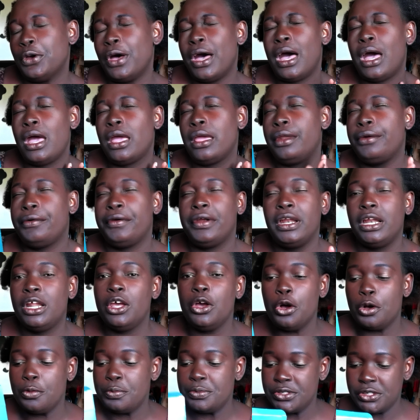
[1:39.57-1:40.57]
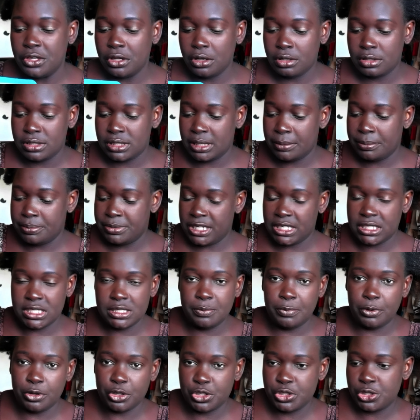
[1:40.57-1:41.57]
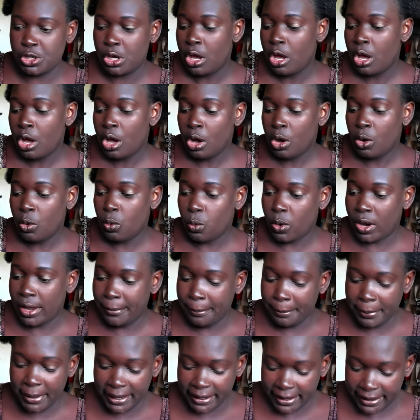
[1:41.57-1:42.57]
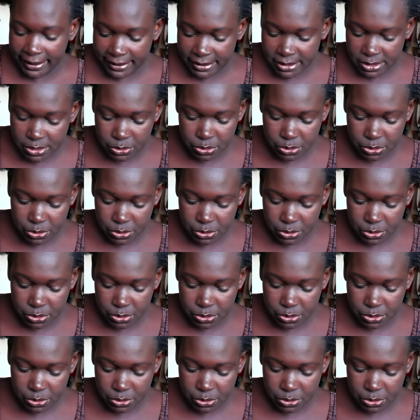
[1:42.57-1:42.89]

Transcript: I really hope so because I just bought one packet,